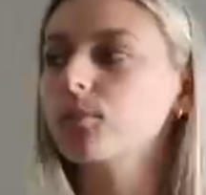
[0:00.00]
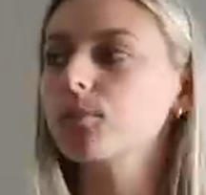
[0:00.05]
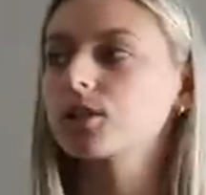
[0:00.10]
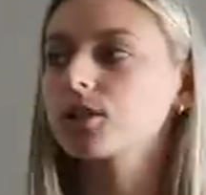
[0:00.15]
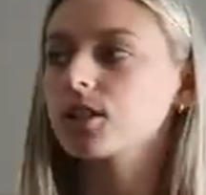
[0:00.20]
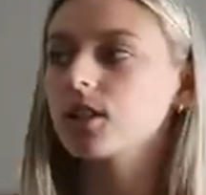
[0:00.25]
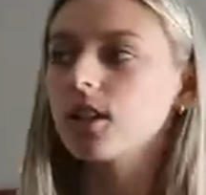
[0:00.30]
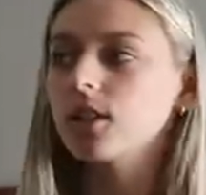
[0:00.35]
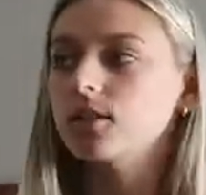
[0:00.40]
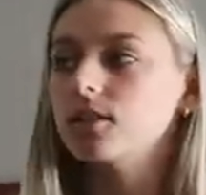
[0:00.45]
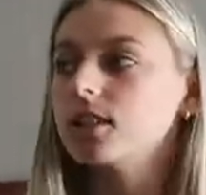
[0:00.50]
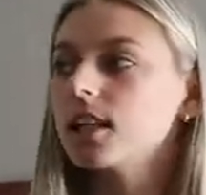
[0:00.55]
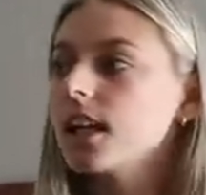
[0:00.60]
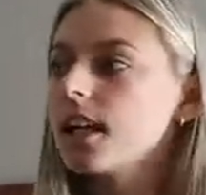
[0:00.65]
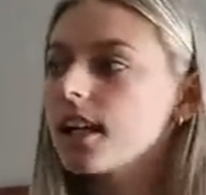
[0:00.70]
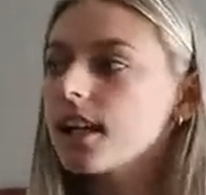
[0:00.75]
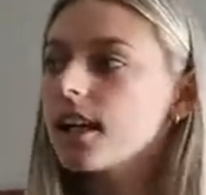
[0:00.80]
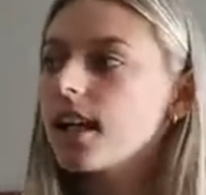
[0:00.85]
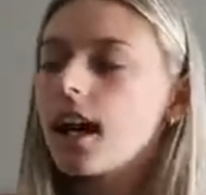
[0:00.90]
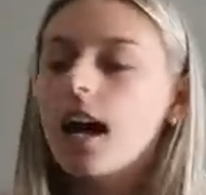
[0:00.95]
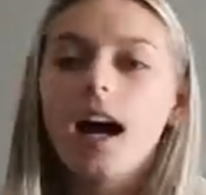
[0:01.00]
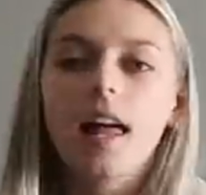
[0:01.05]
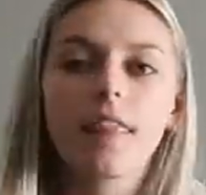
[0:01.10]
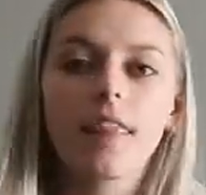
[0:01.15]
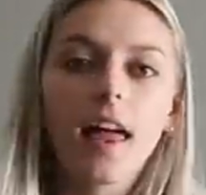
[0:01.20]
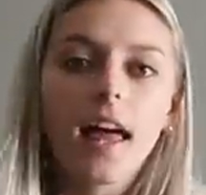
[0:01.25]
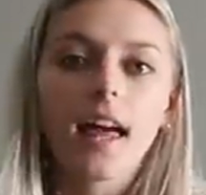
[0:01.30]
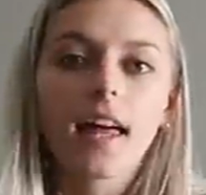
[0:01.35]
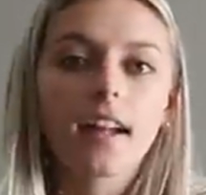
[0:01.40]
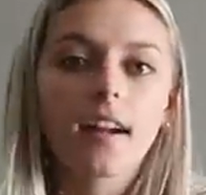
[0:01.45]
so much clothes. And
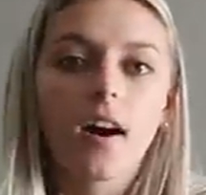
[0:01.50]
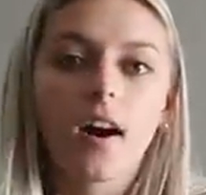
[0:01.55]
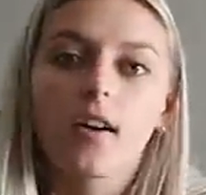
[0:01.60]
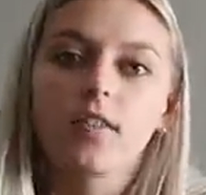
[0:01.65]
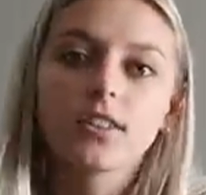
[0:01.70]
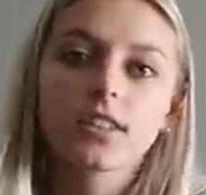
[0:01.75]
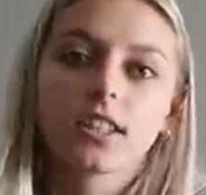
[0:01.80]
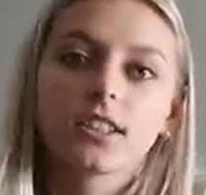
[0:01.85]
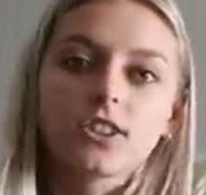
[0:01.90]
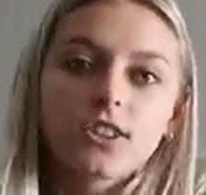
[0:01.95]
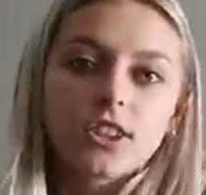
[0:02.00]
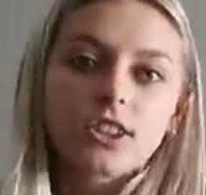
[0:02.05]
then, all of a sudden,